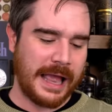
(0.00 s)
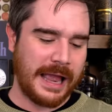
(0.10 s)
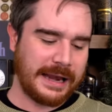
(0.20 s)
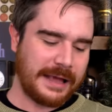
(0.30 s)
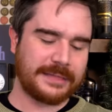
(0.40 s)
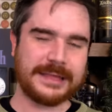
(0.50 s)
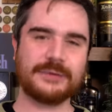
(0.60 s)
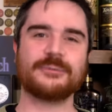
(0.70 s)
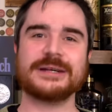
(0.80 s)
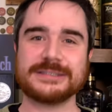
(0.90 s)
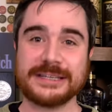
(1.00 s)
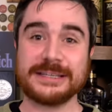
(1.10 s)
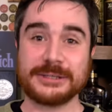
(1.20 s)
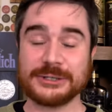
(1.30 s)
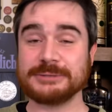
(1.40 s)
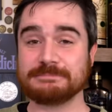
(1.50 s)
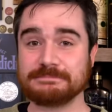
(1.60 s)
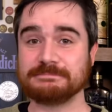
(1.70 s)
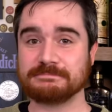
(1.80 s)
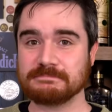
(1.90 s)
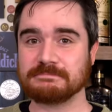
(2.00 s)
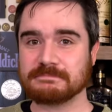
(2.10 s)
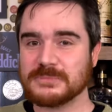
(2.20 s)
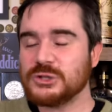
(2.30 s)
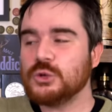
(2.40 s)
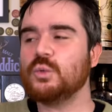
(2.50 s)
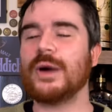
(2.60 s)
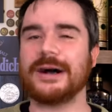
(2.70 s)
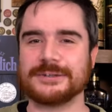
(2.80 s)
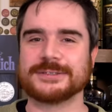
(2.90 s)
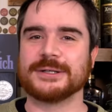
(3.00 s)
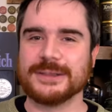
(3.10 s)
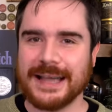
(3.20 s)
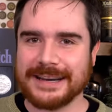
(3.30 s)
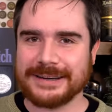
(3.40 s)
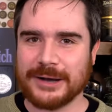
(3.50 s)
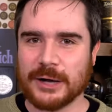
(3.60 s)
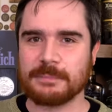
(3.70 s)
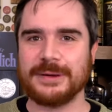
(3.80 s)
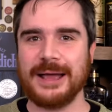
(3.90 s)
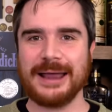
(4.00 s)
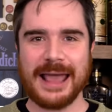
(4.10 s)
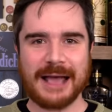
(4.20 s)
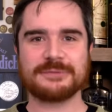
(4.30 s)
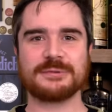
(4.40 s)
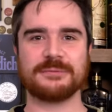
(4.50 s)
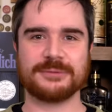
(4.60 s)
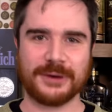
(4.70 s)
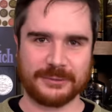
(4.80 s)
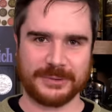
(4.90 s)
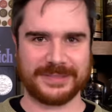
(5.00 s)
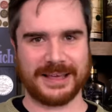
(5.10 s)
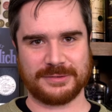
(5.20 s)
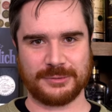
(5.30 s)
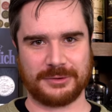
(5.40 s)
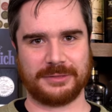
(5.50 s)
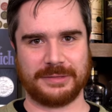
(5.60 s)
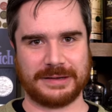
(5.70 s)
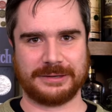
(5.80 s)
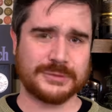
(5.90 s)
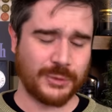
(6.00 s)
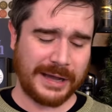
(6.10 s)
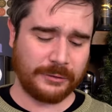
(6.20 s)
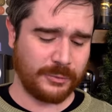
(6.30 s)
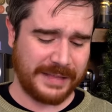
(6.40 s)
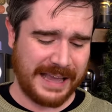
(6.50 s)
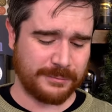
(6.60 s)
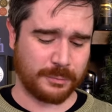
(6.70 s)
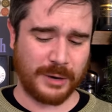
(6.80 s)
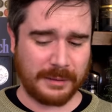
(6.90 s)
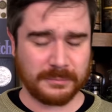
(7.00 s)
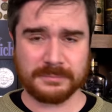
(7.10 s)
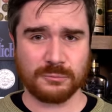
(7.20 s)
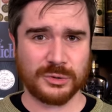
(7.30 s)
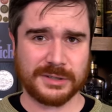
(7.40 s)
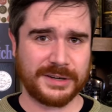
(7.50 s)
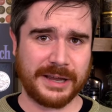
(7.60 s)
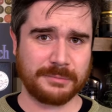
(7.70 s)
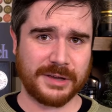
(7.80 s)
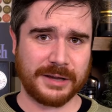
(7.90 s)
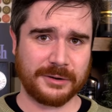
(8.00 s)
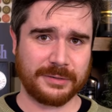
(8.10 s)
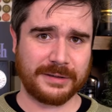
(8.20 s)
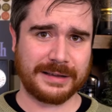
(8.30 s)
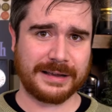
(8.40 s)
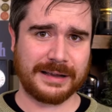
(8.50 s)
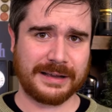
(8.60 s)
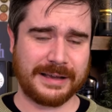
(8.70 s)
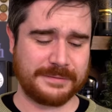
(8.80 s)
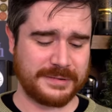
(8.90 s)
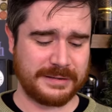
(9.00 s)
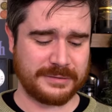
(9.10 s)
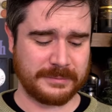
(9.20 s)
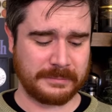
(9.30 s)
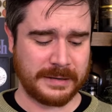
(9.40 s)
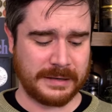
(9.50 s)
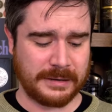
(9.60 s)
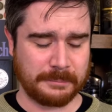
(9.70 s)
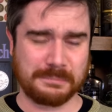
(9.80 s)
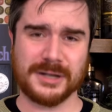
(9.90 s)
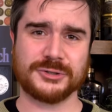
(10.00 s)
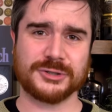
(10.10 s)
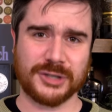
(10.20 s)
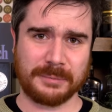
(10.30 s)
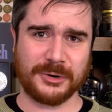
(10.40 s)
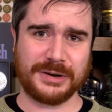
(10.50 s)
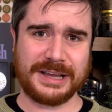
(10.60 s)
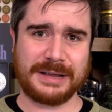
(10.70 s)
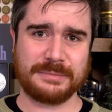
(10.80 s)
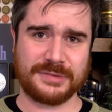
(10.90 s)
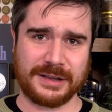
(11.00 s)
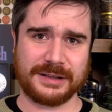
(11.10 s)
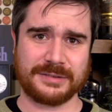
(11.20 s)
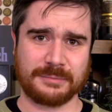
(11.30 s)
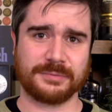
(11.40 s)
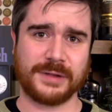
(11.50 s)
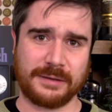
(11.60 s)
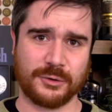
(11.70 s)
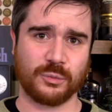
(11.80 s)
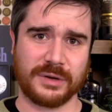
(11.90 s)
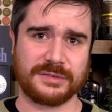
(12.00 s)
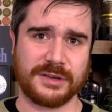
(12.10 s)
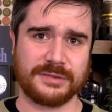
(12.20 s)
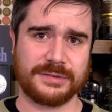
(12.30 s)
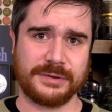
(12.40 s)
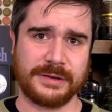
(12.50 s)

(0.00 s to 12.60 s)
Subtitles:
And I think whiskey could do well to lighten up and have some fun with sort of thing. So I don't really have a problem with the name Tiger Thick. I've seen some much dumber names on some flavored whiskeys.